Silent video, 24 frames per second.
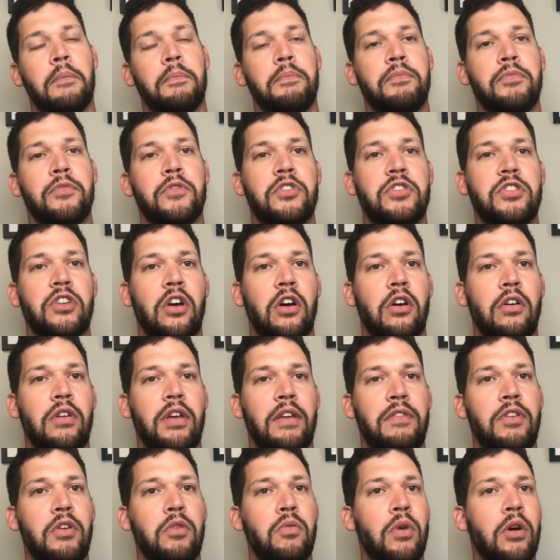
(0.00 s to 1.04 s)
So
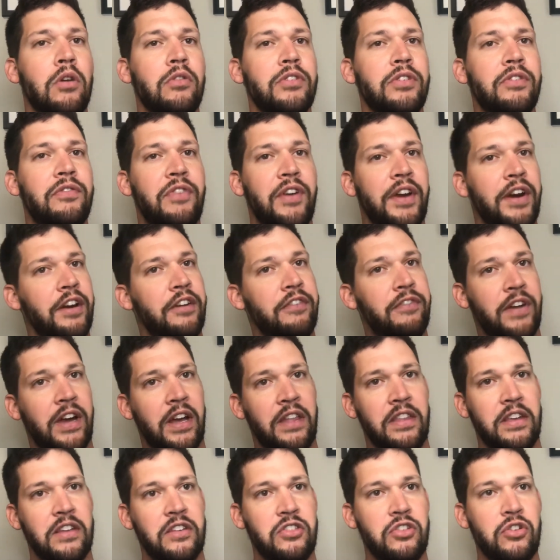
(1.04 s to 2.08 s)
if you want to verify
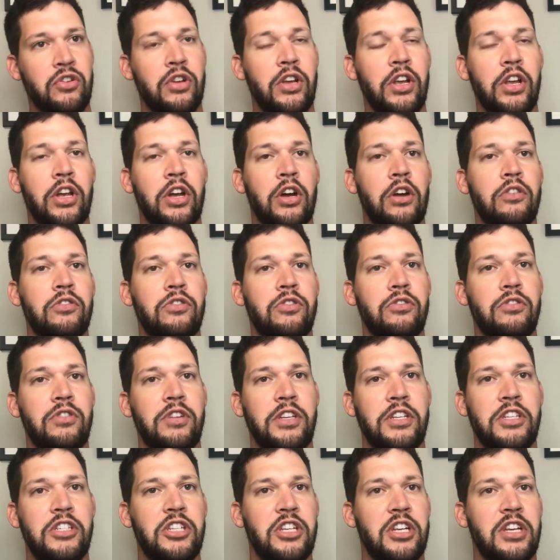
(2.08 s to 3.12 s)
this, you can go to
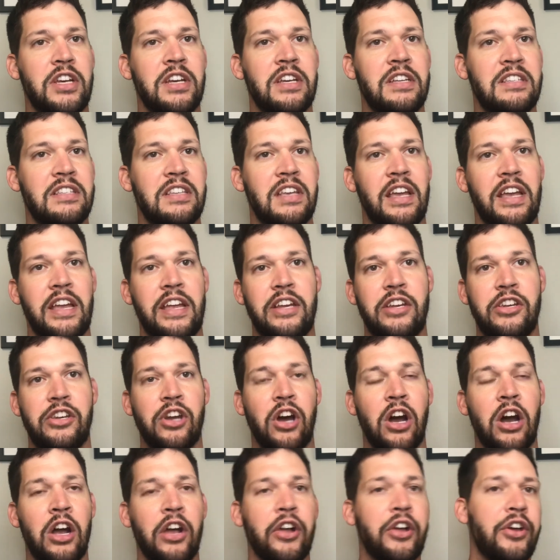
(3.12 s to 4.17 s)
the
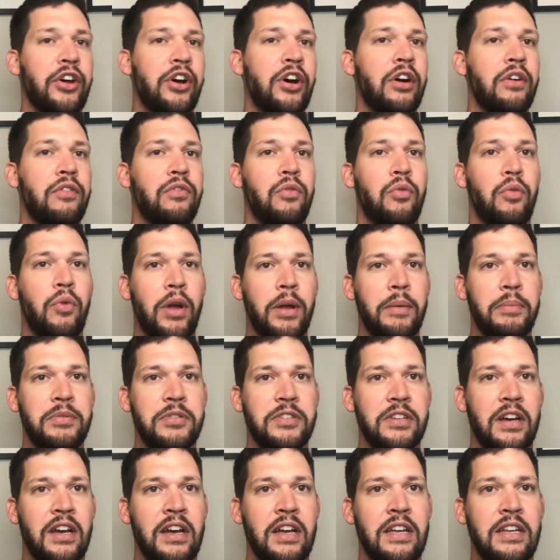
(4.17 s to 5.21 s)
gsa.gov
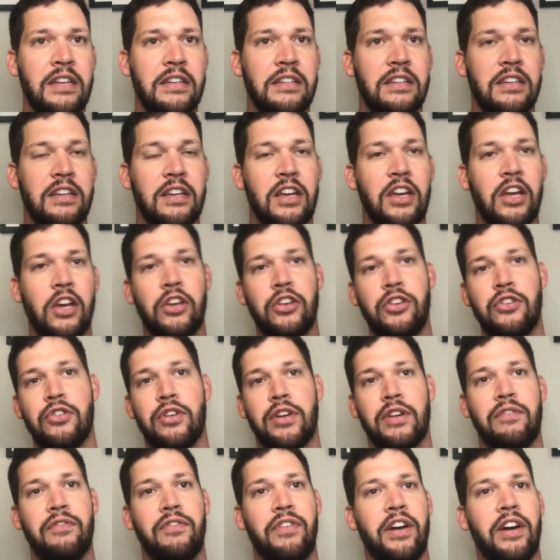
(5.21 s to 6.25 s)
website. You
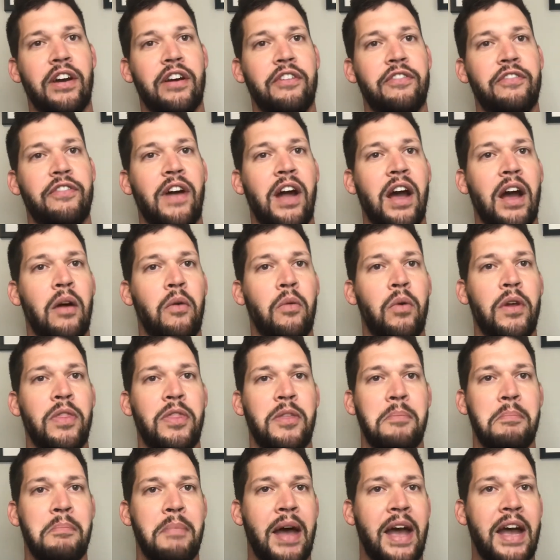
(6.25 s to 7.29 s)
can verify what the
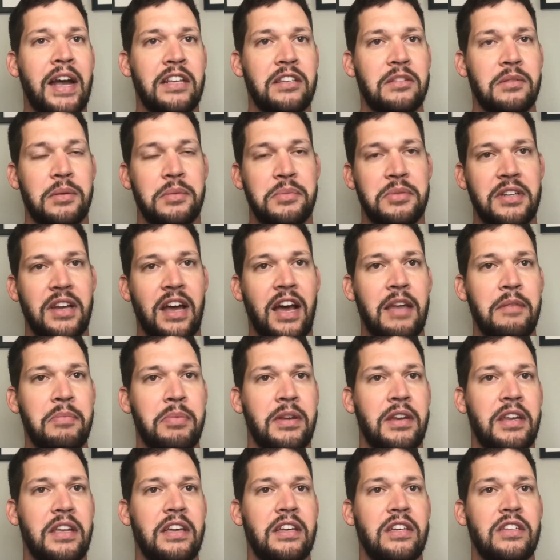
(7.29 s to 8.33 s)
maximum
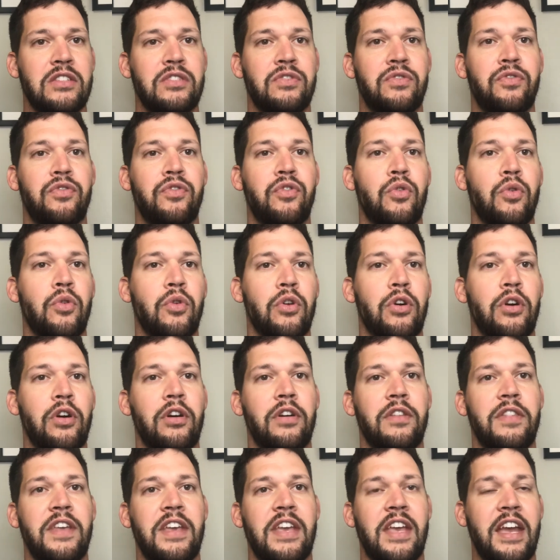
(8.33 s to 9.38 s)
stipend is
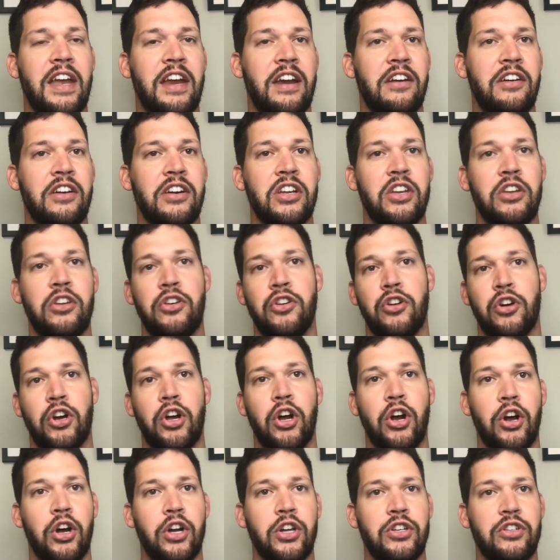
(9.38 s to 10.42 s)
for the area your
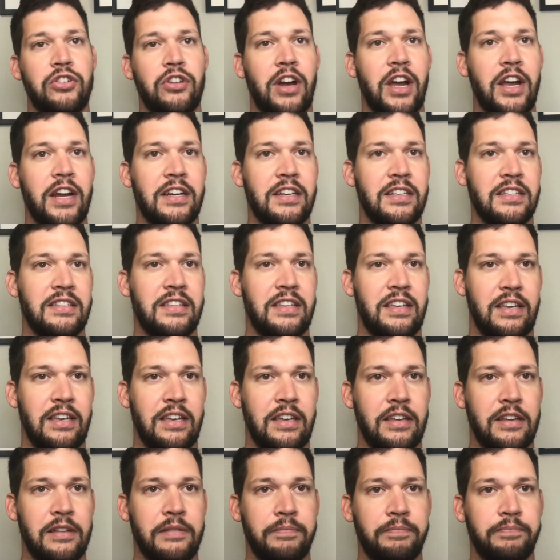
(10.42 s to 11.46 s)
contract is
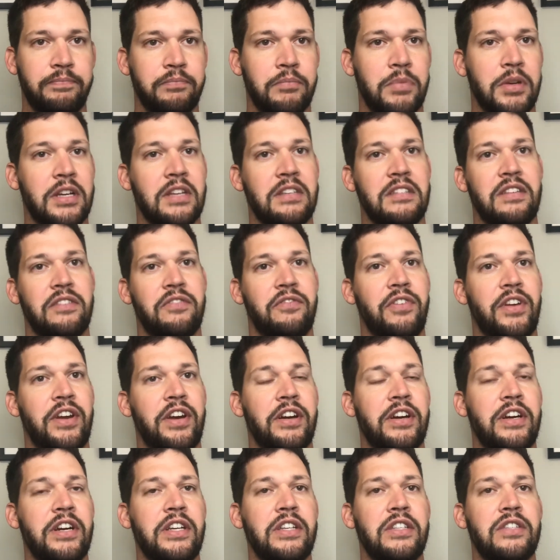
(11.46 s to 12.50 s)
in, because it
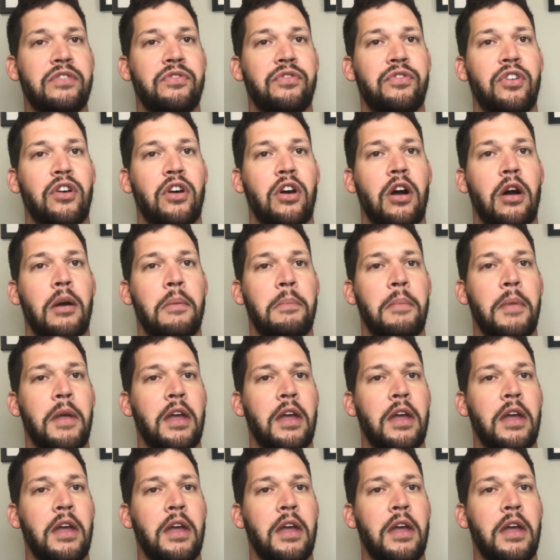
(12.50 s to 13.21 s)
varies from